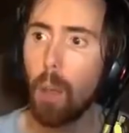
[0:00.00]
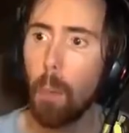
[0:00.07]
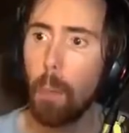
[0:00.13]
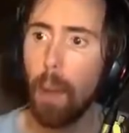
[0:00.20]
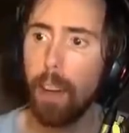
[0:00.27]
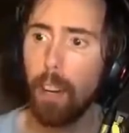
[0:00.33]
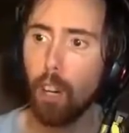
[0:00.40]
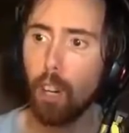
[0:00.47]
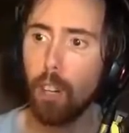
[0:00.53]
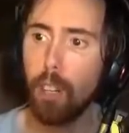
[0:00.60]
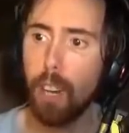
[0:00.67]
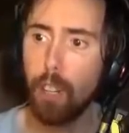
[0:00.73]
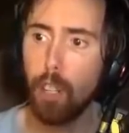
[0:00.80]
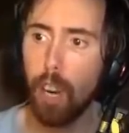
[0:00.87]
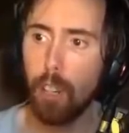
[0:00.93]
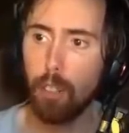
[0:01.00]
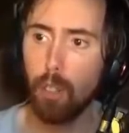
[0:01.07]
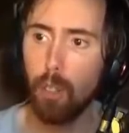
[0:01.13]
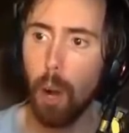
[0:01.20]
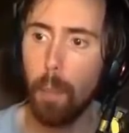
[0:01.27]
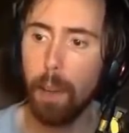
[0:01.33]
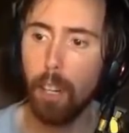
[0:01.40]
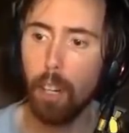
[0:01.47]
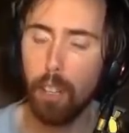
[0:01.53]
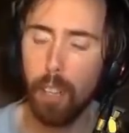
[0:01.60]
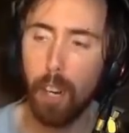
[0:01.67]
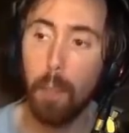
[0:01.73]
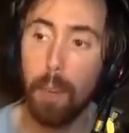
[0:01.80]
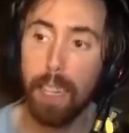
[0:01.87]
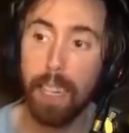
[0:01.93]
Man, they're looting the chest, dude. Let me loot
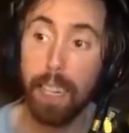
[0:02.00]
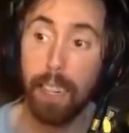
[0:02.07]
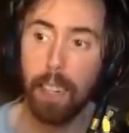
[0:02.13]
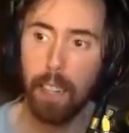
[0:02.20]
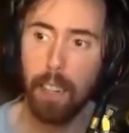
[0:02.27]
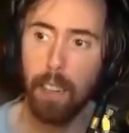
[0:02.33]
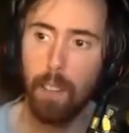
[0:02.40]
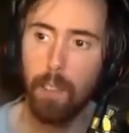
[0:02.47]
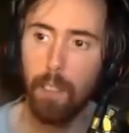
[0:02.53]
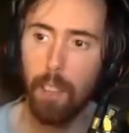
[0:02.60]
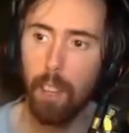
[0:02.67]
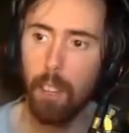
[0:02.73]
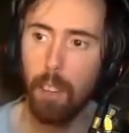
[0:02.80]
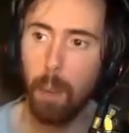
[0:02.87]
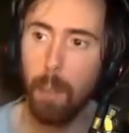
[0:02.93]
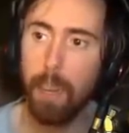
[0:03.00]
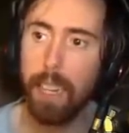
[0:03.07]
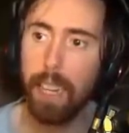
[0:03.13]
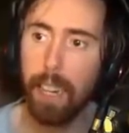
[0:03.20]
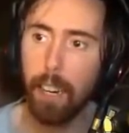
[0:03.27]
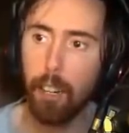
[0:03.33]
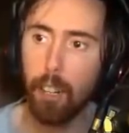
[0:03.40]
it. Let me get it. Let me get it,